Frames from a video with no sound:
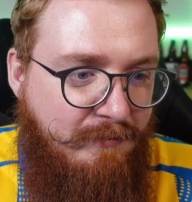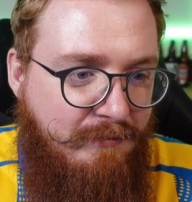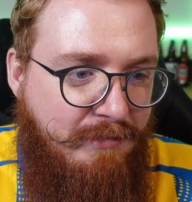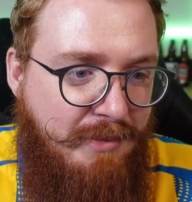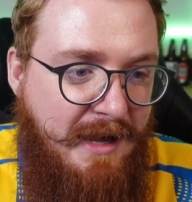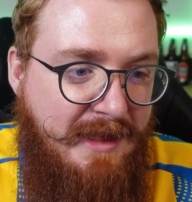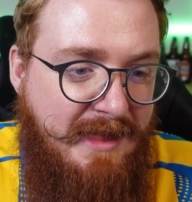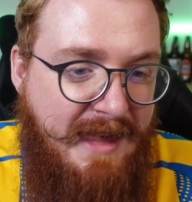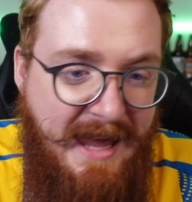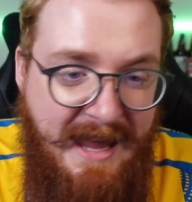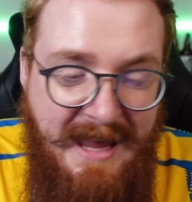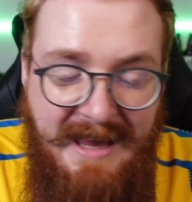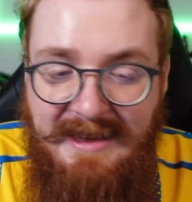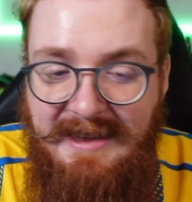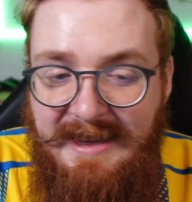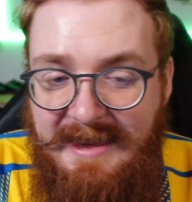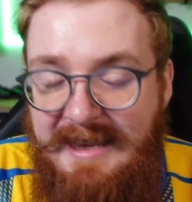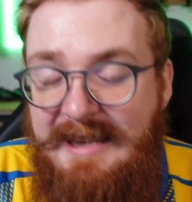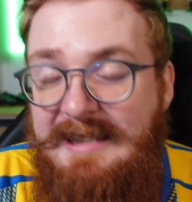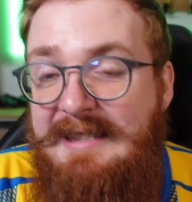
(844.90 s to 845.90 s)
By the end
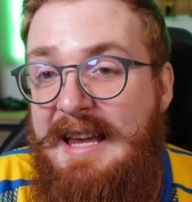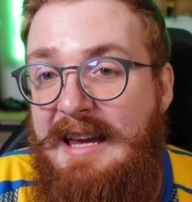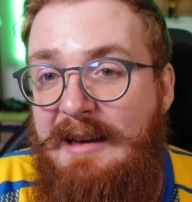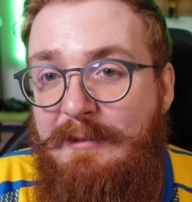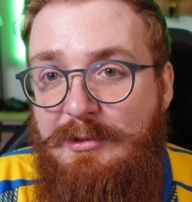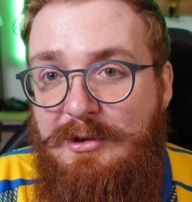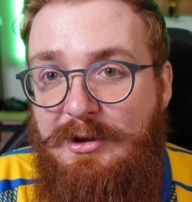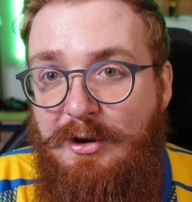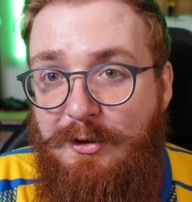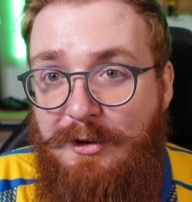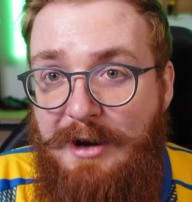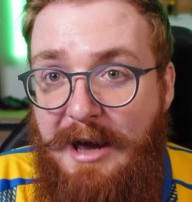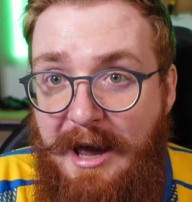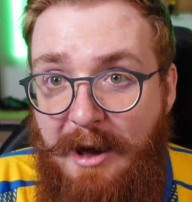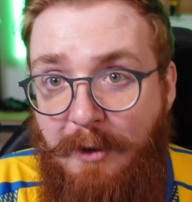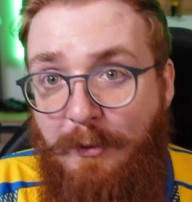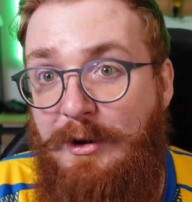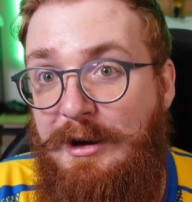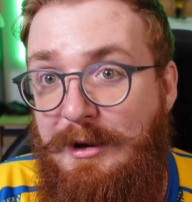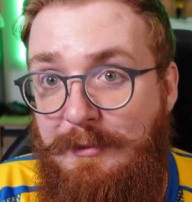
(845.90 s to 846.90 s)
of this episode, I
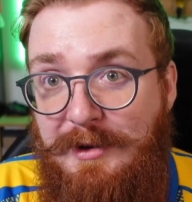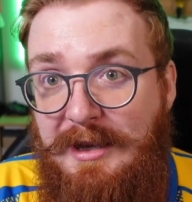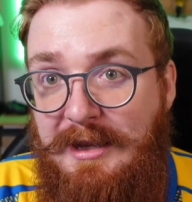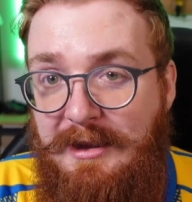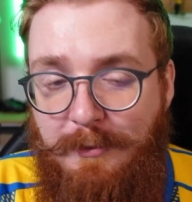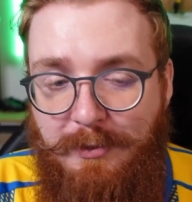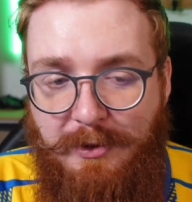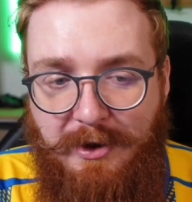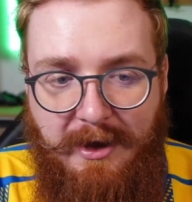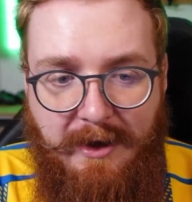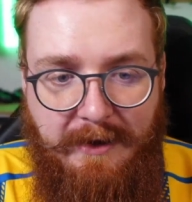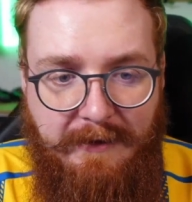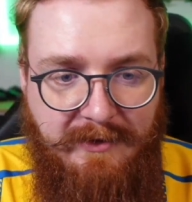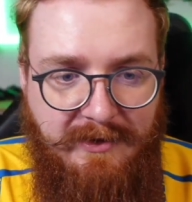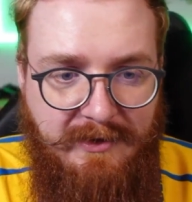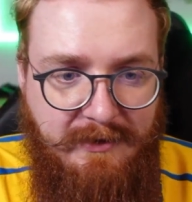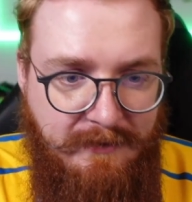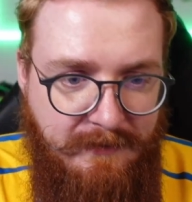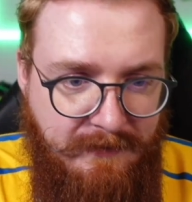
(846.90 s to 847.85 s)
want to be in the playoffs.